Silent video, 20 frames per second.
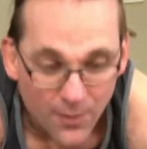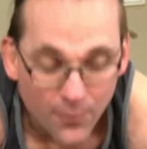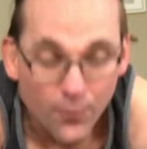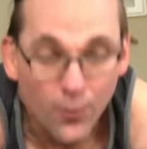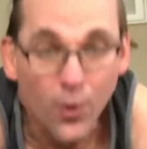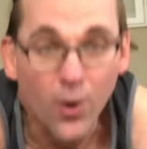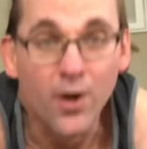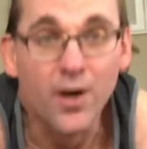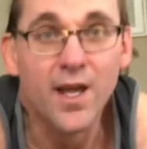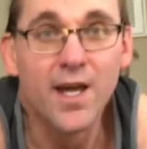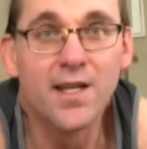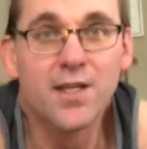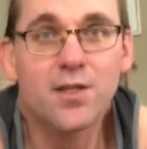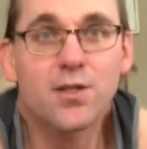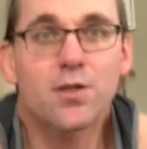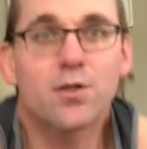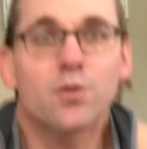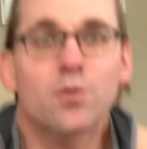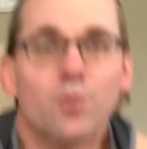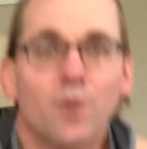For our
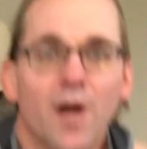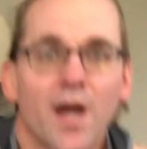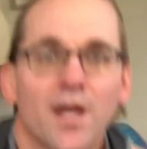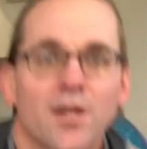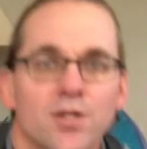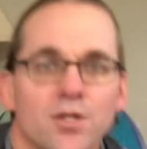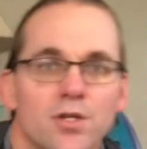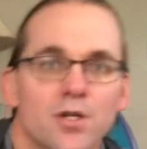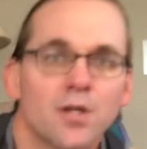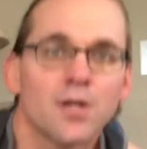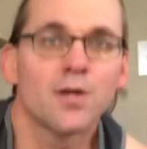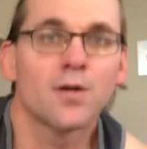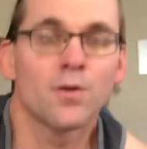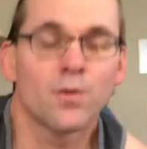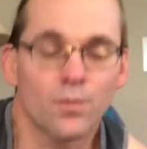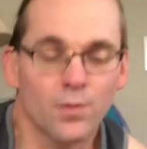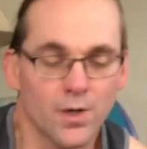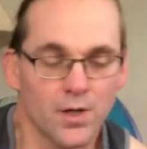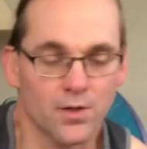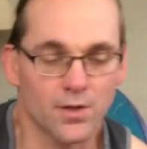next stretch,
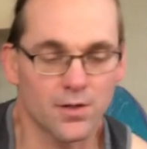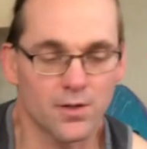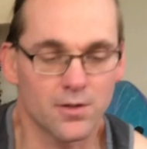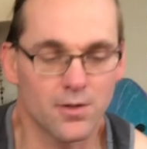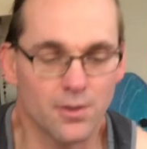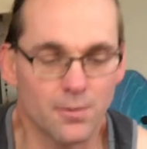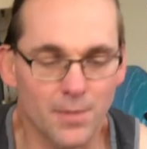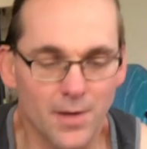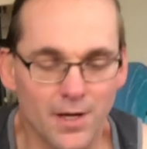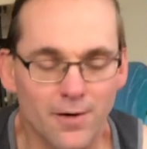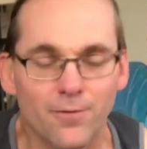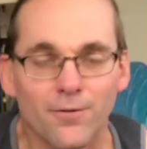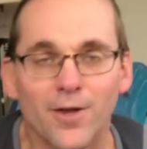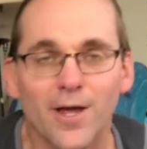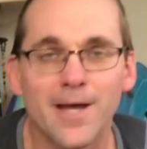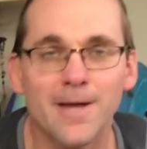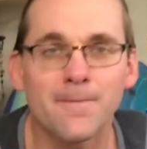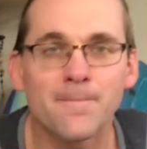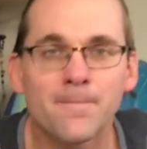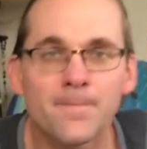we're going to do the
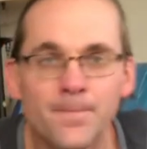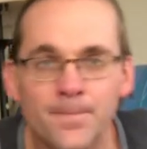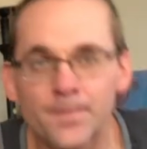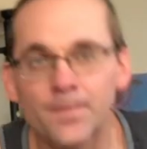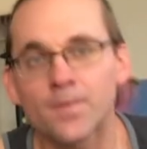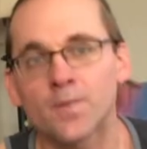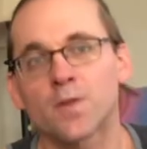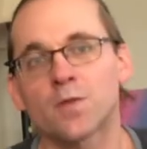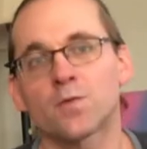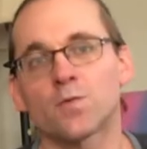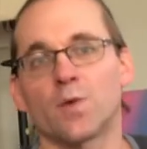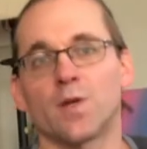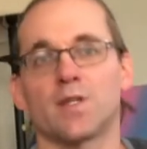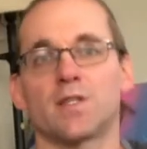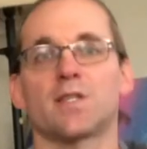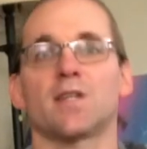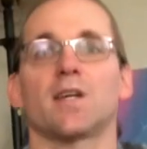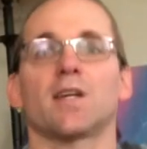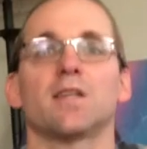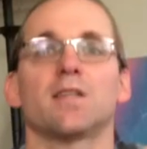butterfly, 20
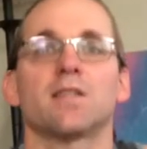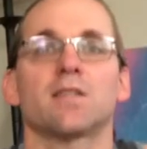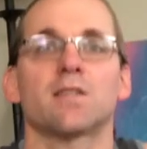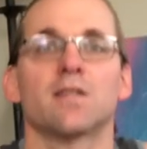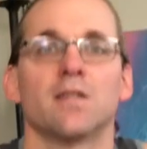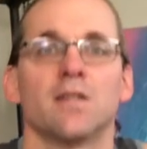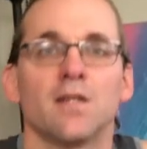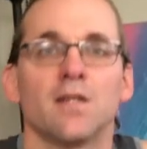seconds.